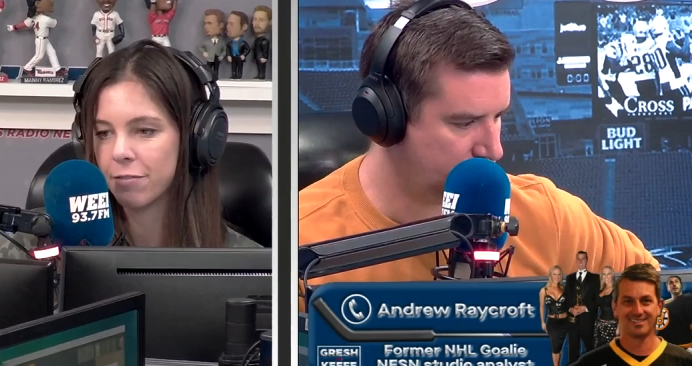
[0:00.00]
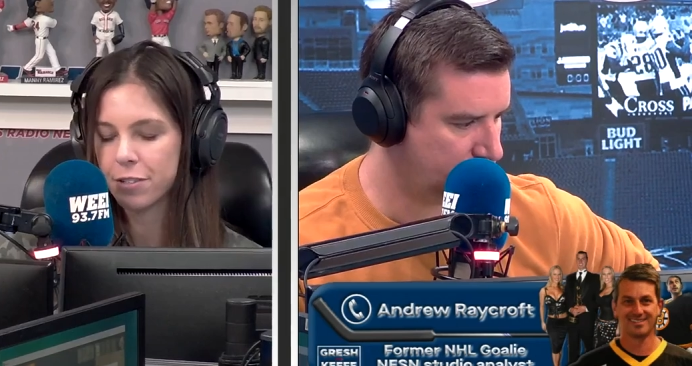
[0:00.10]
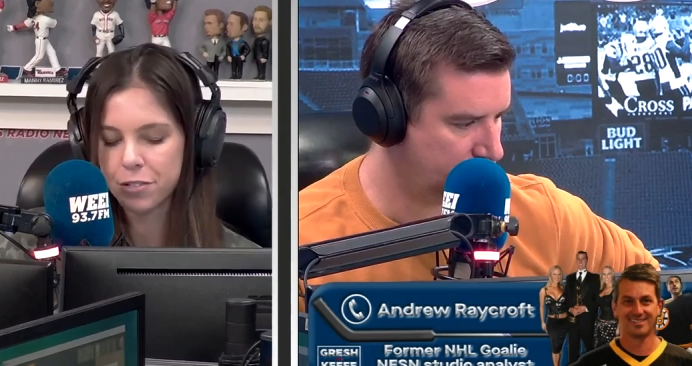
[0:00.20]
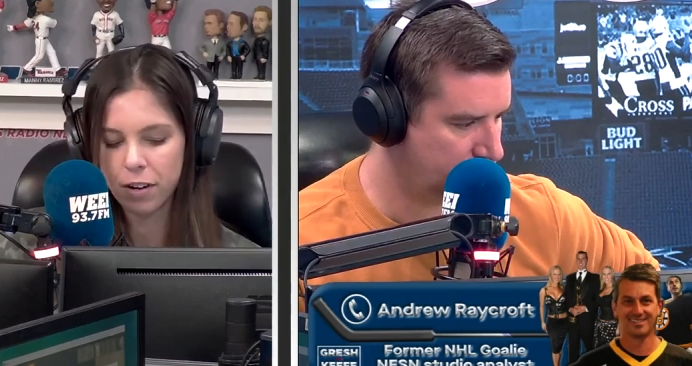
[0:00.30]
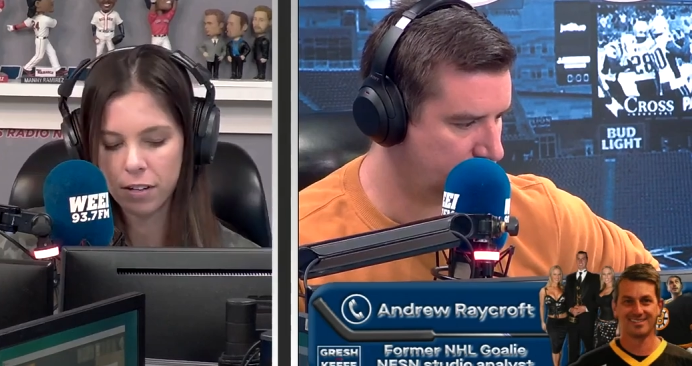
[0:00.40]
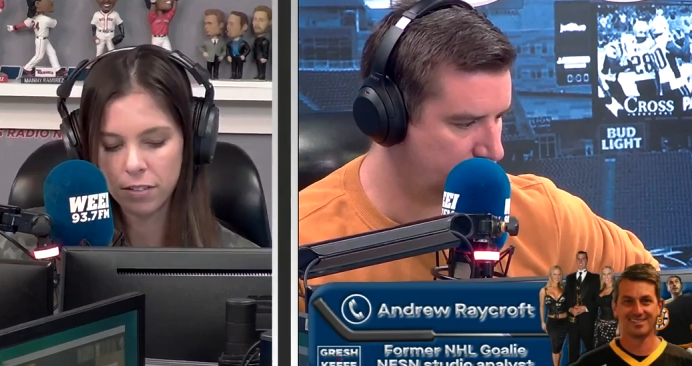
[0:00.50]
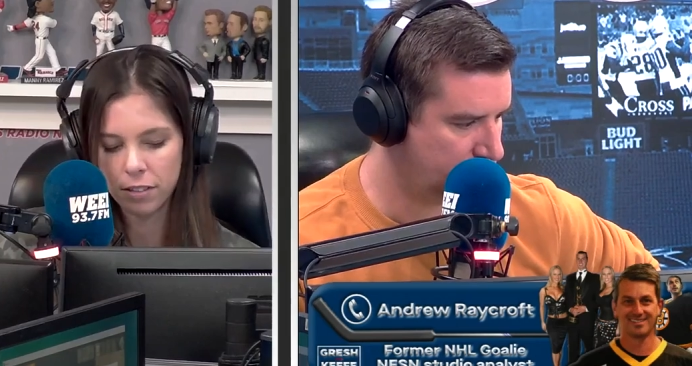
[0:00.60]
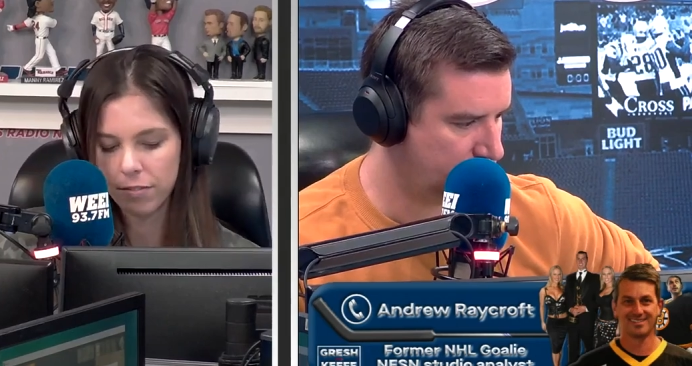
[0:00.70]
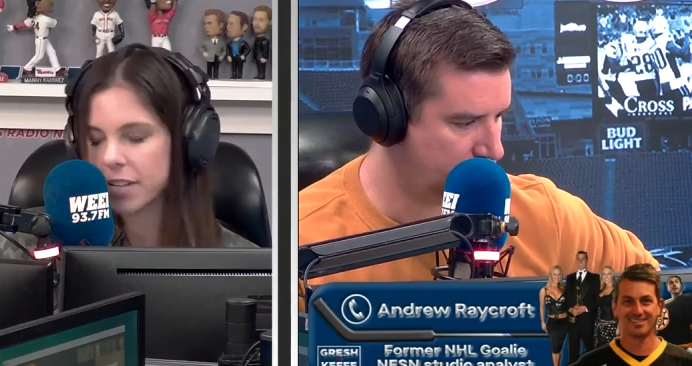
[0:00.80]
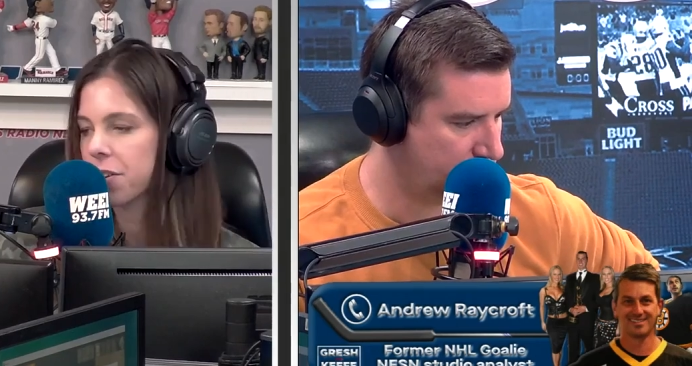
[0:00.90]
Speaker 1: first of
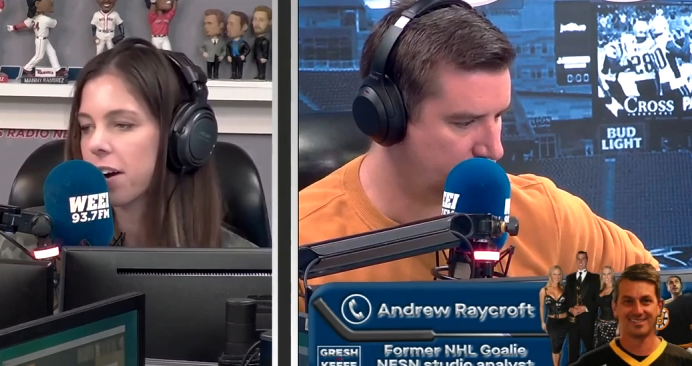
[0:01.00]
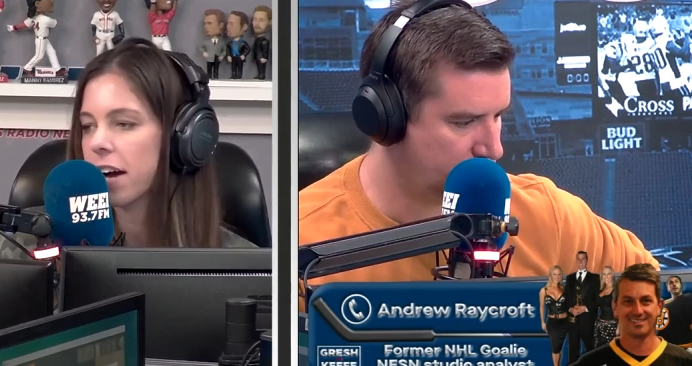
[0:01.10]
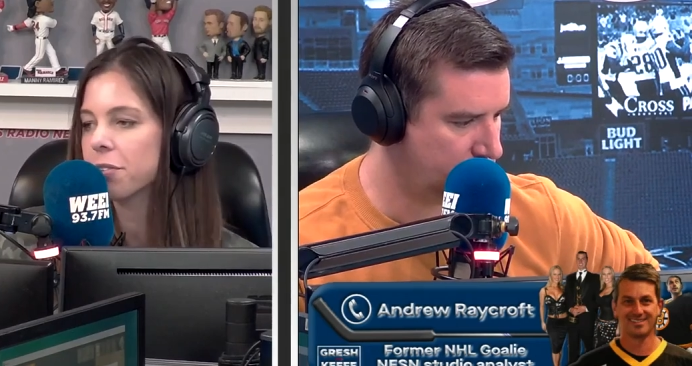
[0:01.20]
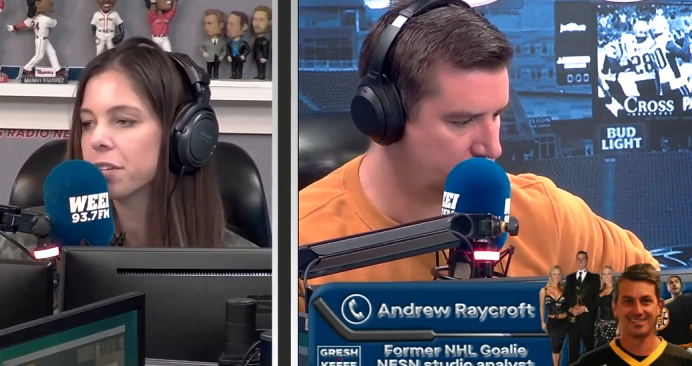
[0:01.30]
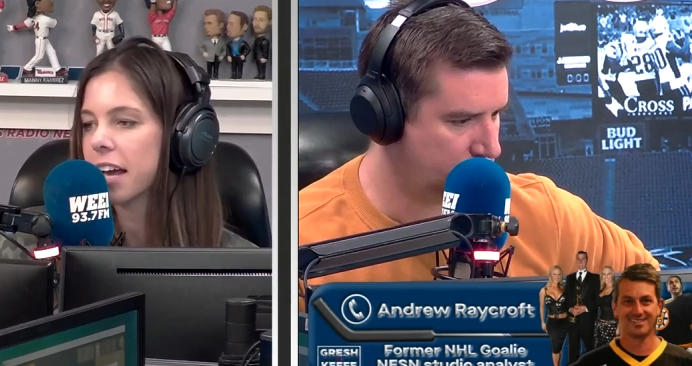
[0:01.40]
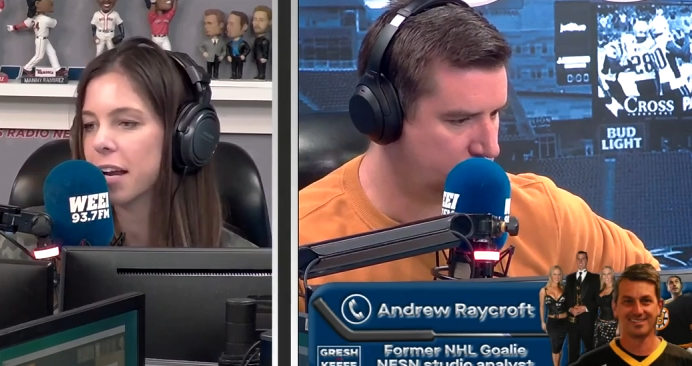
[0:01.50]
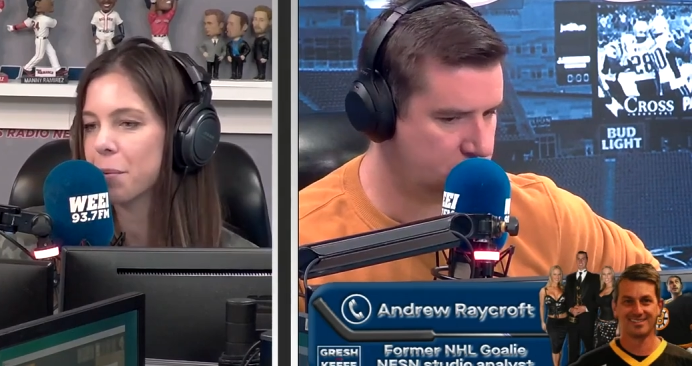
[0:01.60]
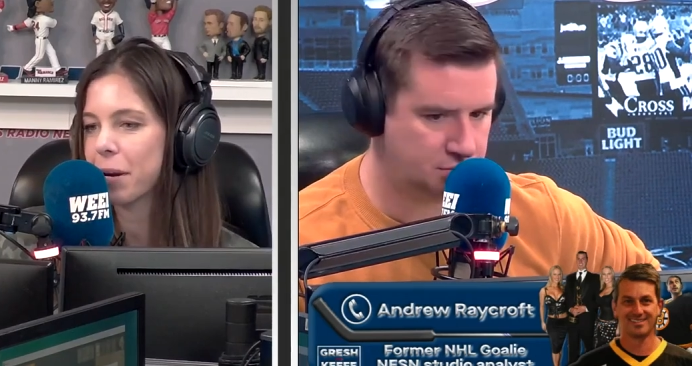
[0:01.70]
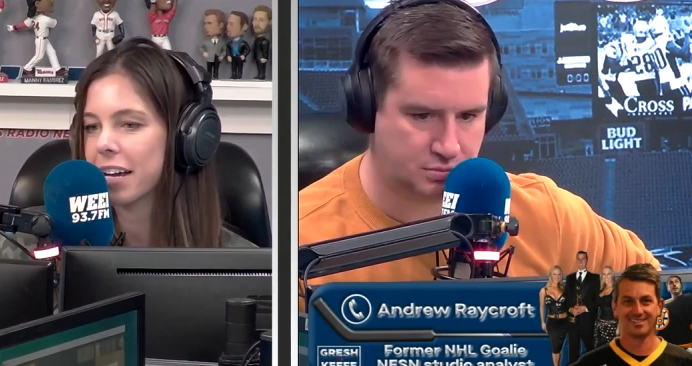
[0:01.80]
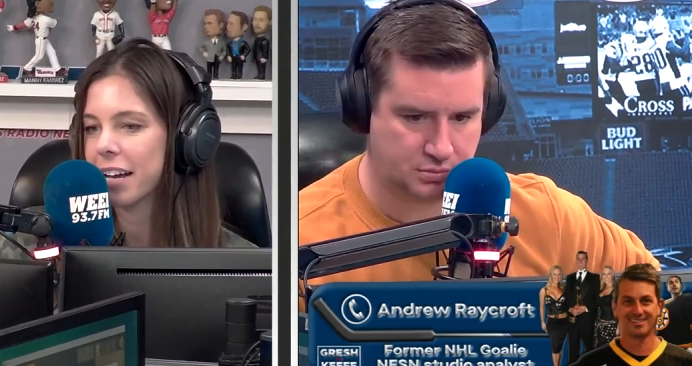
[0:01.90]
all, Razor, I don't think
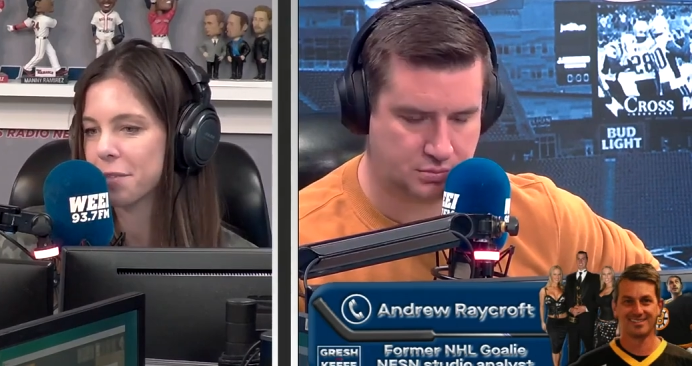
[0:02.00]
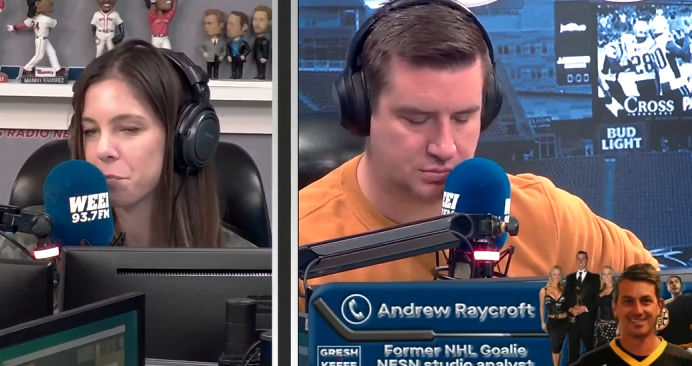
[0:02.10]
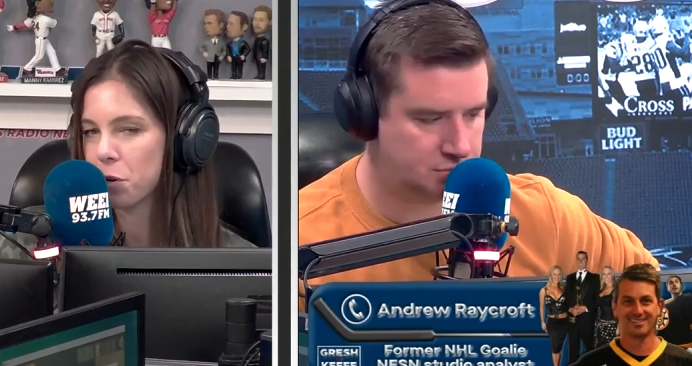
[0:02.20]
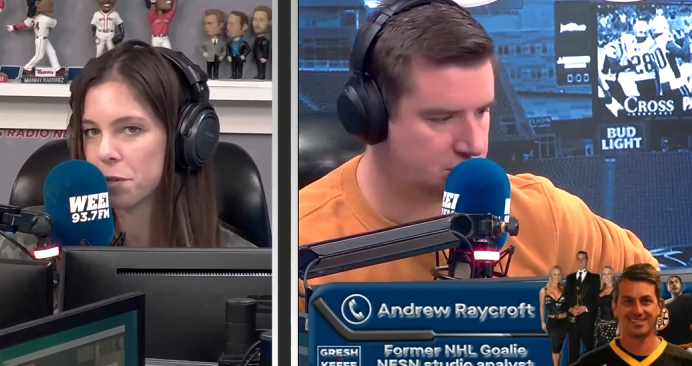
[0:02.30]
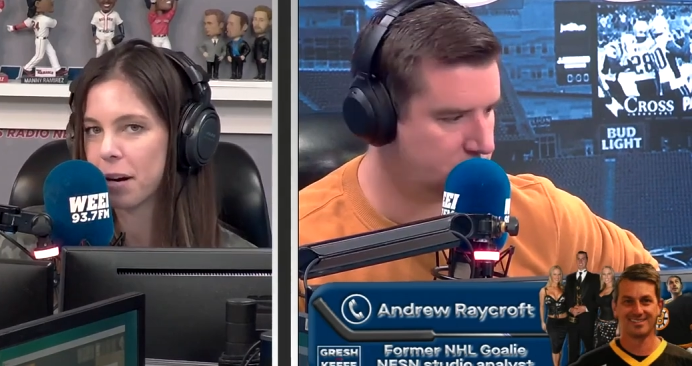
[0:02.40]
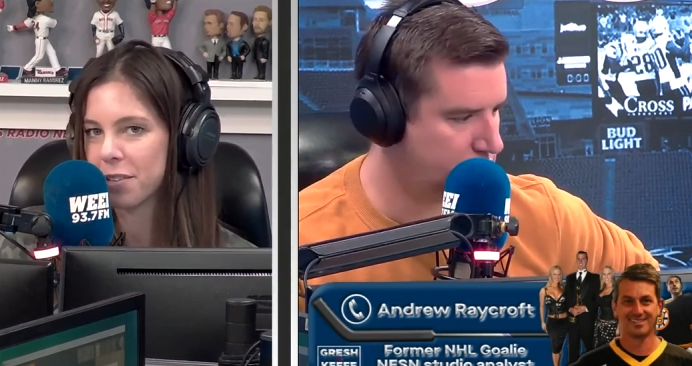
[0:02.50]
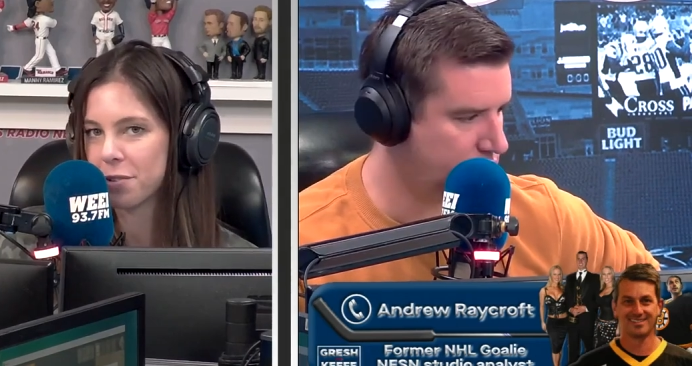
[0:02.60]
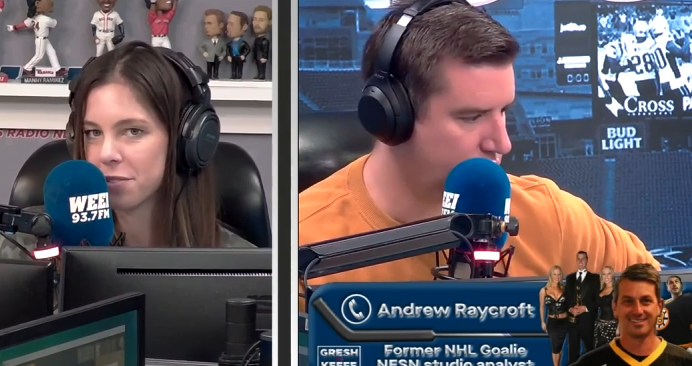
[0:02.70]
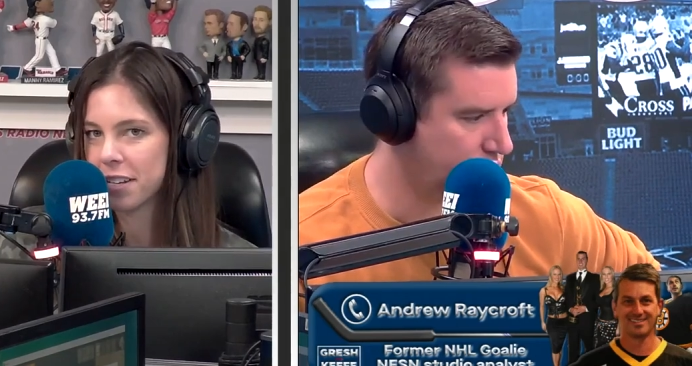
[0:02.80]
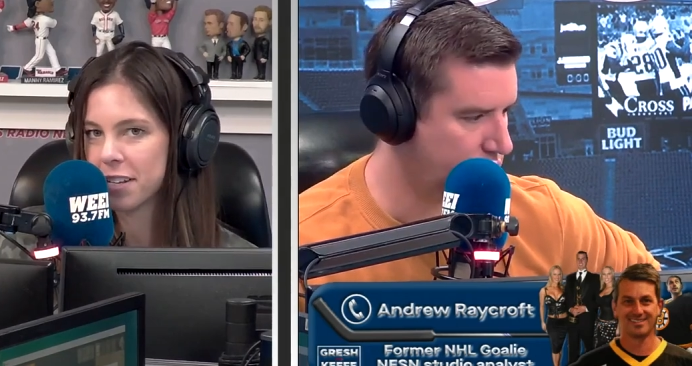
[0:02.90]
anybody has more
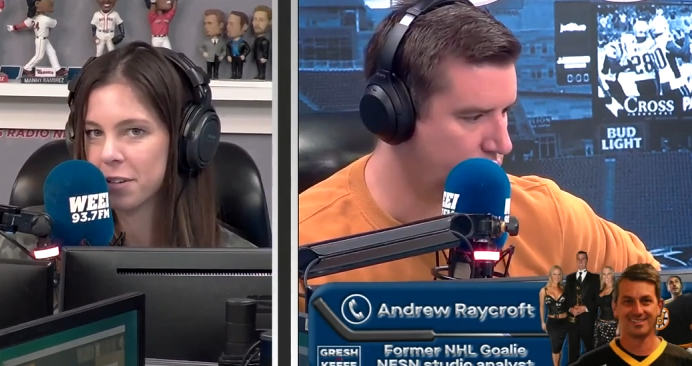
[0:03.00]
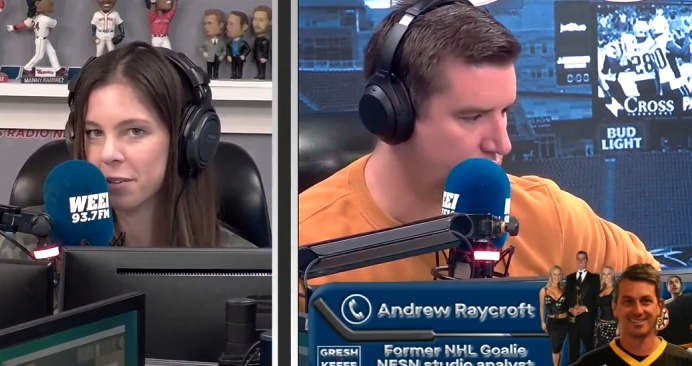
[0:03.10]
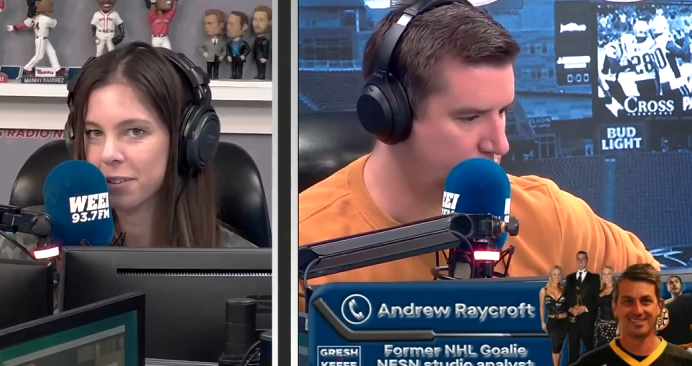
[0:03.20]
sponsors than you.